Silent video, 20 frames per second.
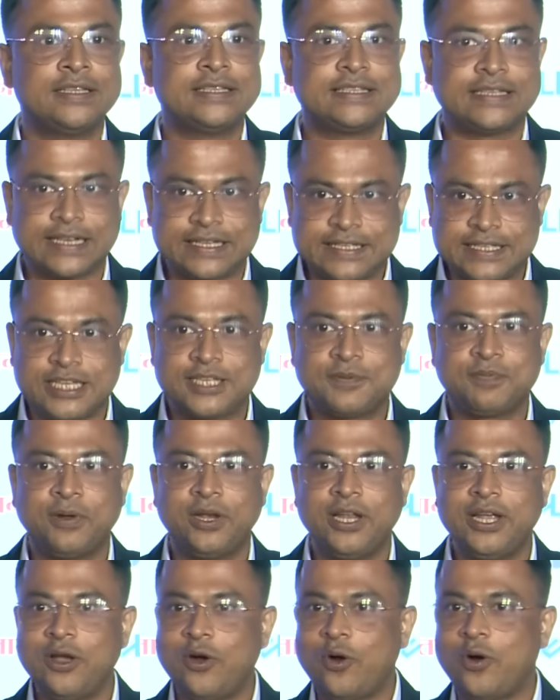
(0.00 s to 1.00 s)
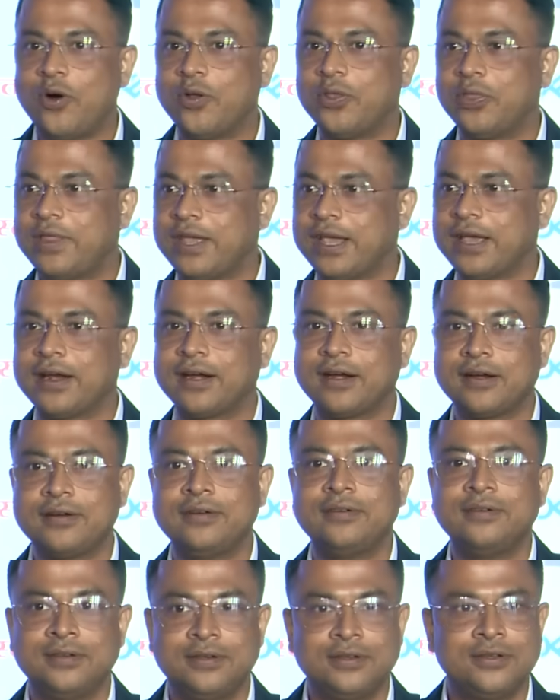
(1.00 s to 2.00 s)
successfully on their
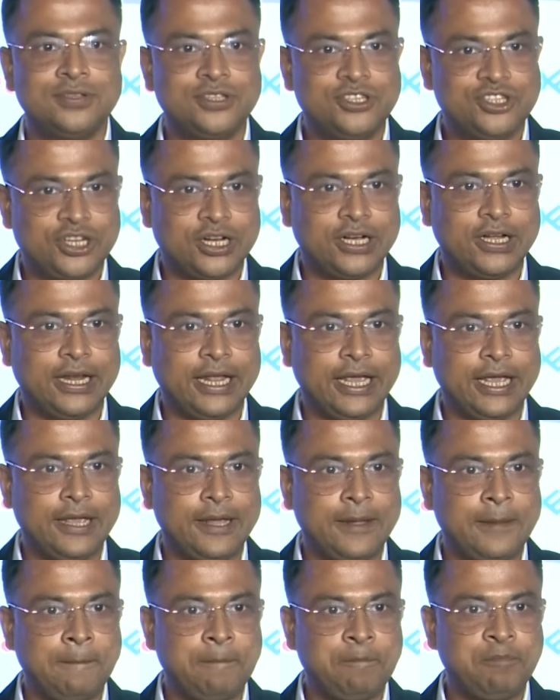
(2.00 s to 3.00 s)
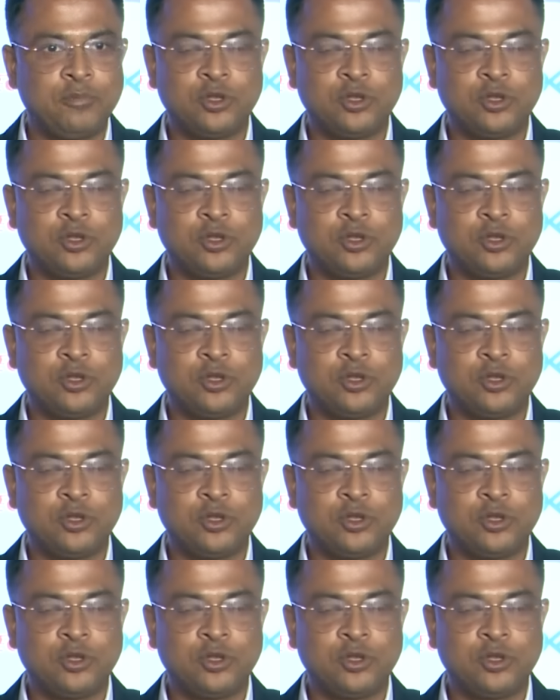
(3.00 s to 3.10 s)
journey